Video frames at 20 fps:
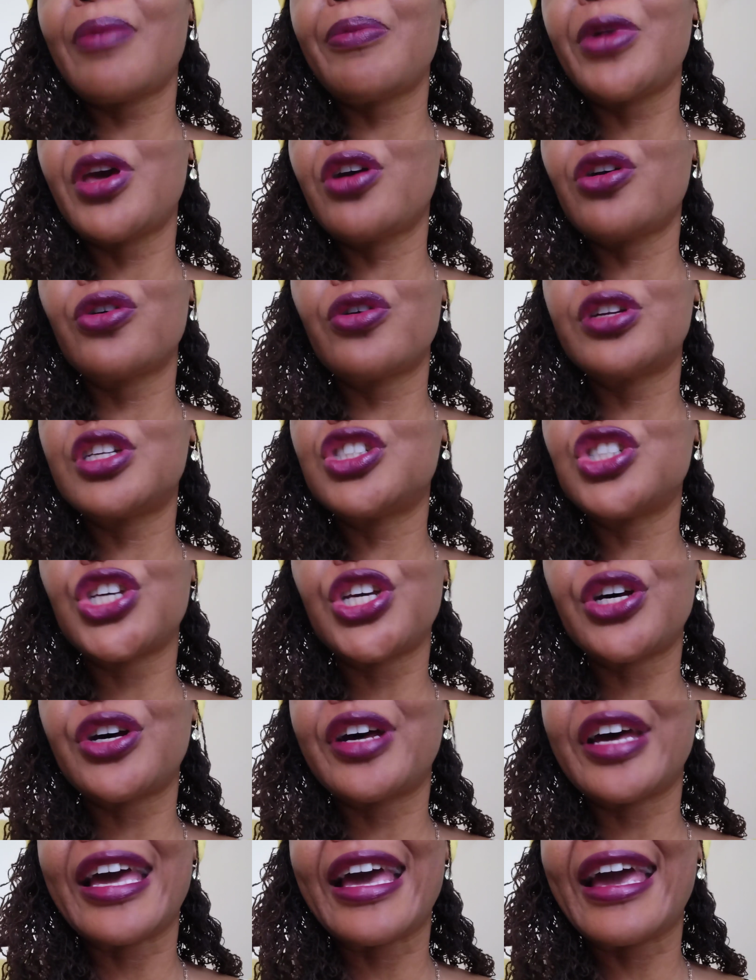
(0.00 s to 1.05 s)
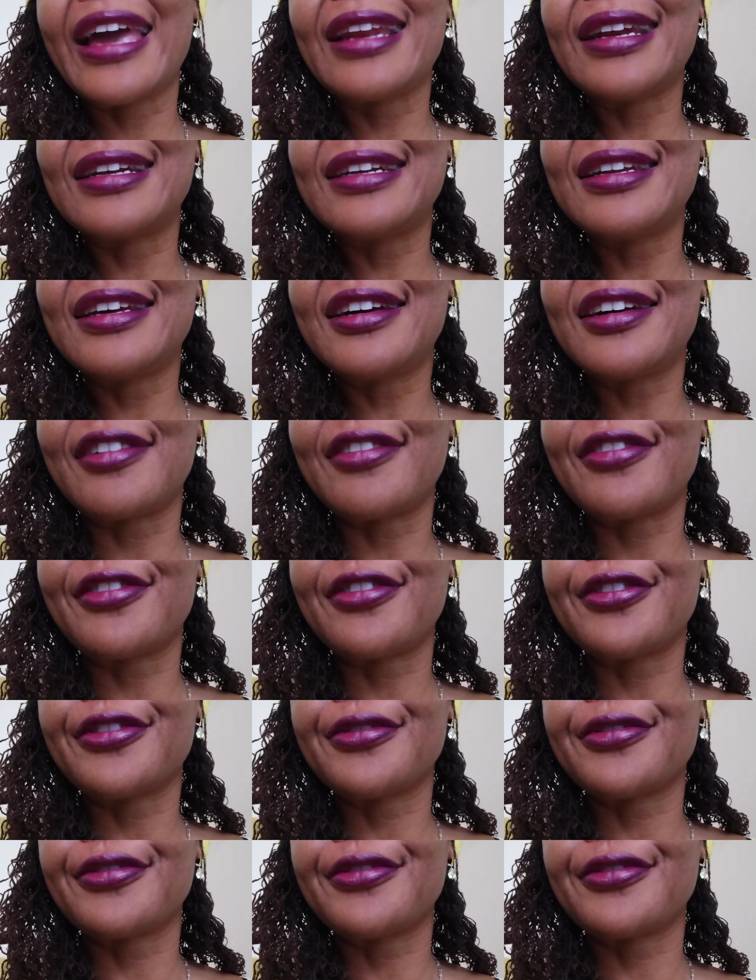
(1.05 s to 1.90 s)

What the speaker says: man going to jail ain't enough.